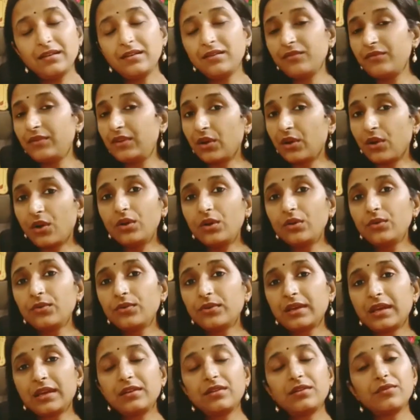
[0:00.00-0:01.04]
we all know
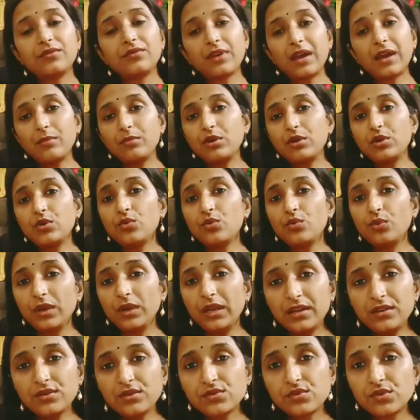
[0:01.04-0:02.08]
that the family who
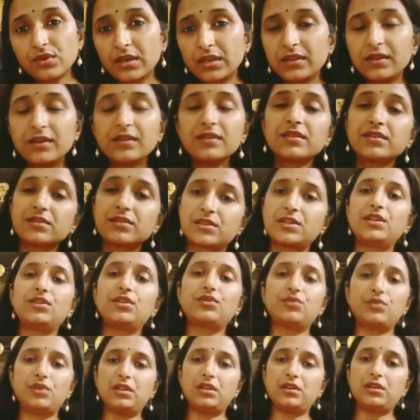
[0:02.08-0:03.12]
eats together stay
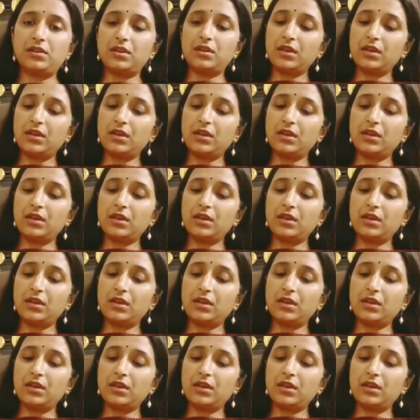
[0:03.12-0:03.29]
together.